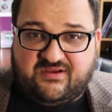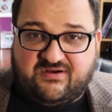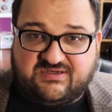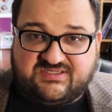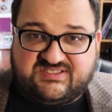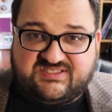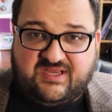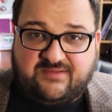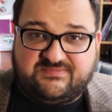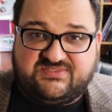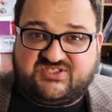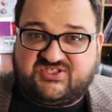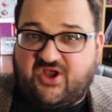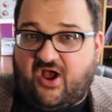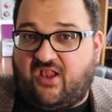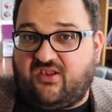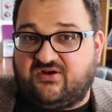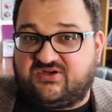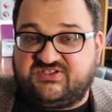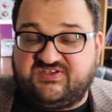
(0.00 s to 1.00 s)
There are some
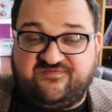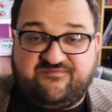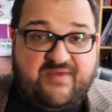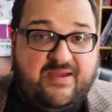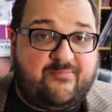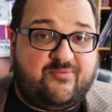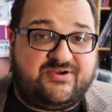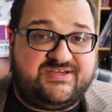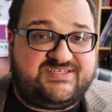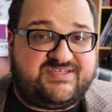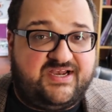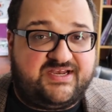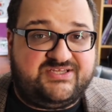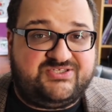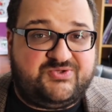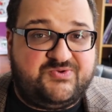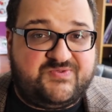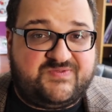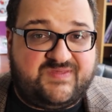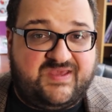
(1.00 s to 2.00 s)
scholars of memory
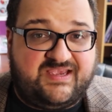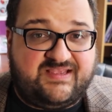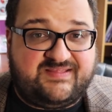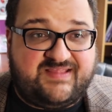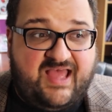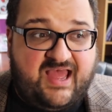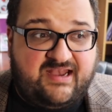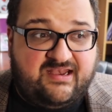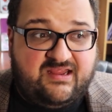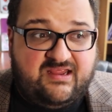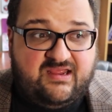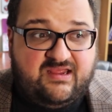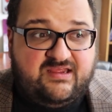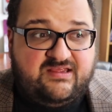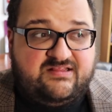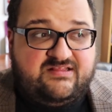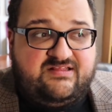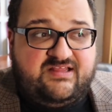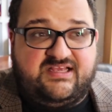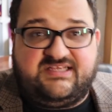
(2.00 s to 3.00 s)
studies who think that
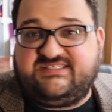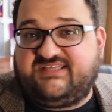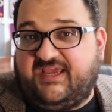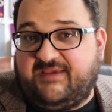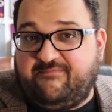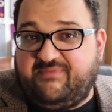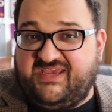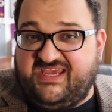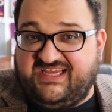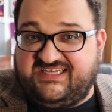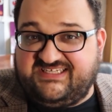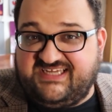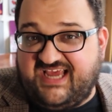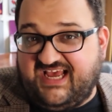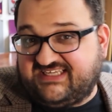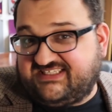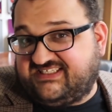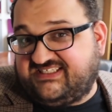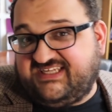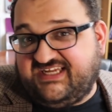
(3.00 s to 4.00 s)
things like
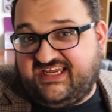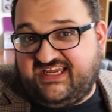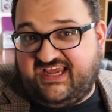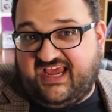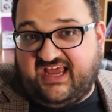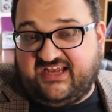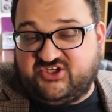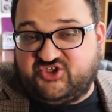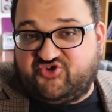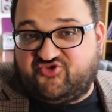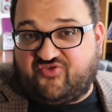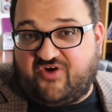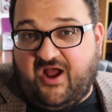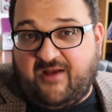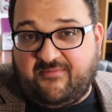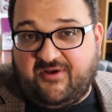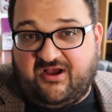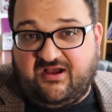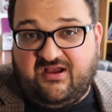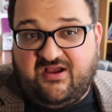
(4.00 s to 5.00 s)
PTSD and
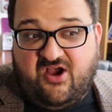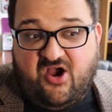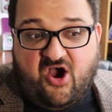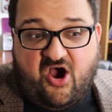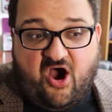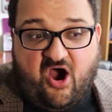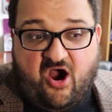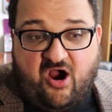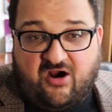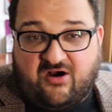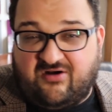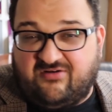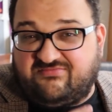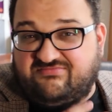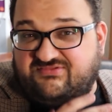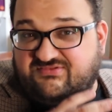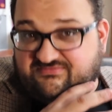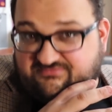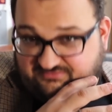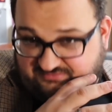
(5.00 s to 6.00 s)
trauma are
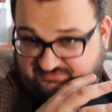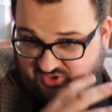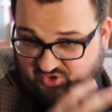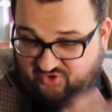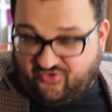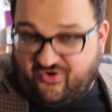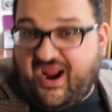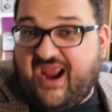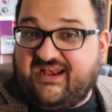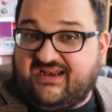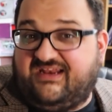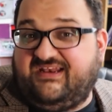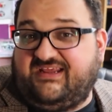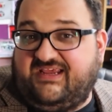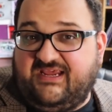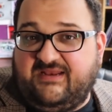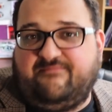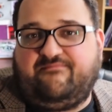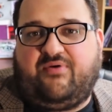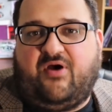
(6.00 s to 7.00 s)
created
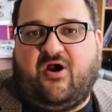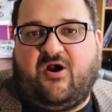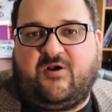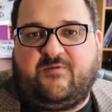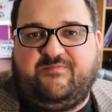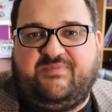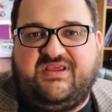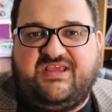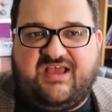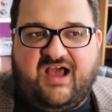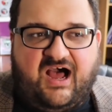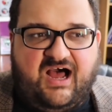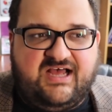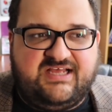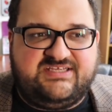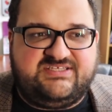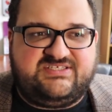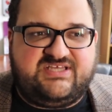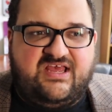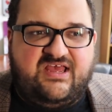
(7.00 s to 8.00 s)
in part
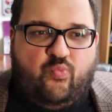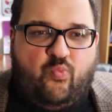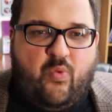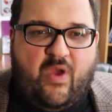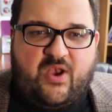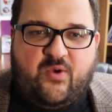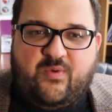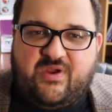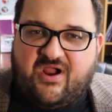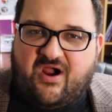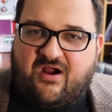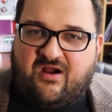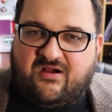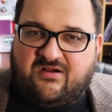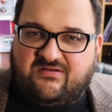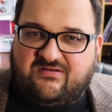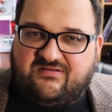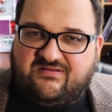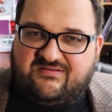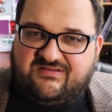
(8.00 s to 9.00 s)
because when we
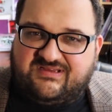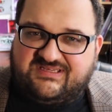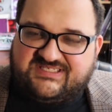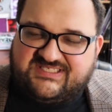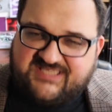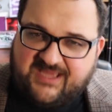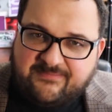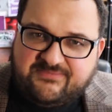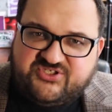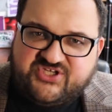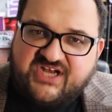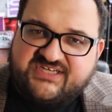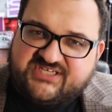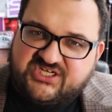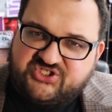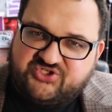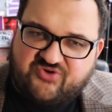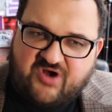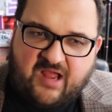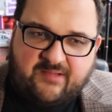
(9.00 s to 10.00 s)
are subject
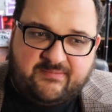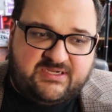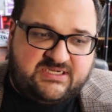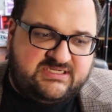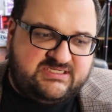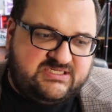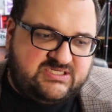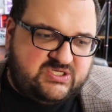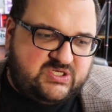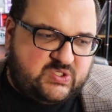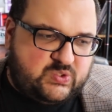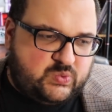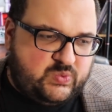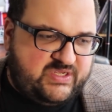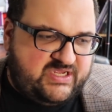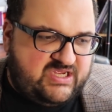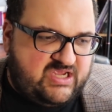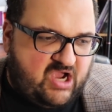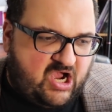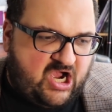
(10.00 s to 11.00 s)
to trauma,
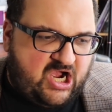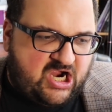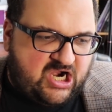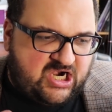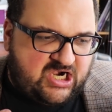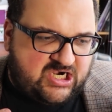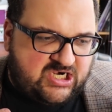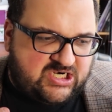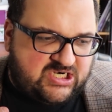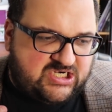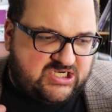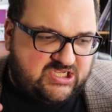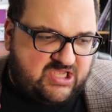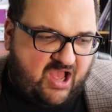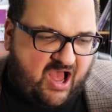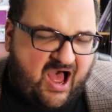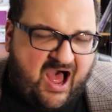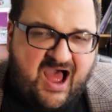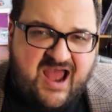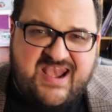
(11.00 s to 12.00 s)
we are
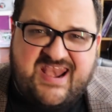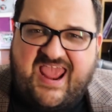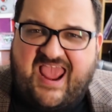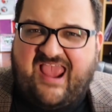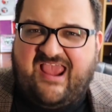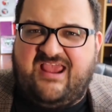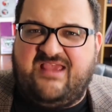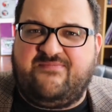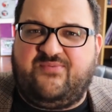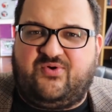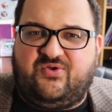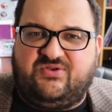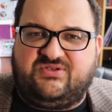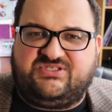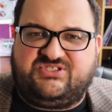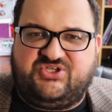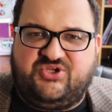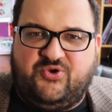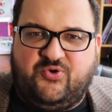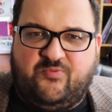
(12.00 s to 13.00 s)
unable
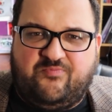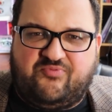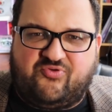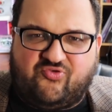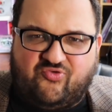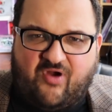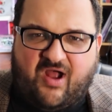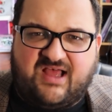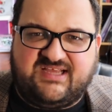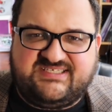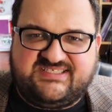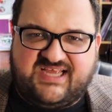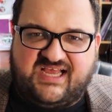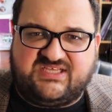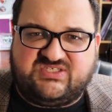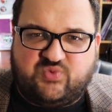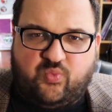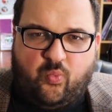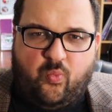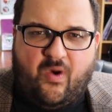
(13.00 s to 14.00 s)
to
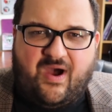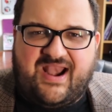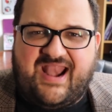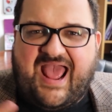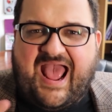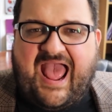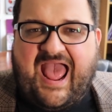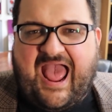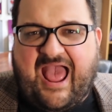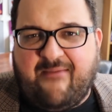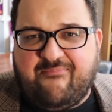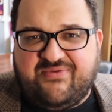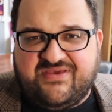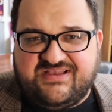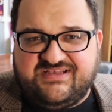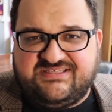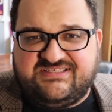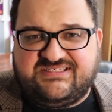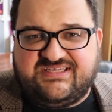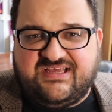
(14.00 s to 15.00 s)
process what
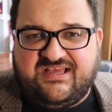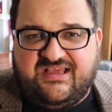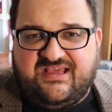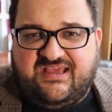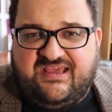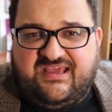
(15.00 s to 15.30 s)
happened